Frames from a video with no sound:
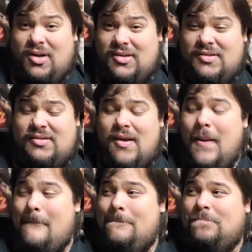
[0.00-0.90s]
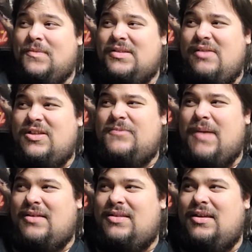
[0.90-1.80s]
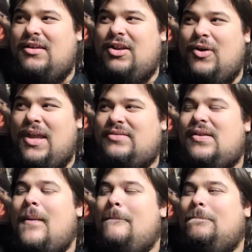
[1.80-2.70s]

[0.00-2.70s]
was. Because I was expecting, you know, it's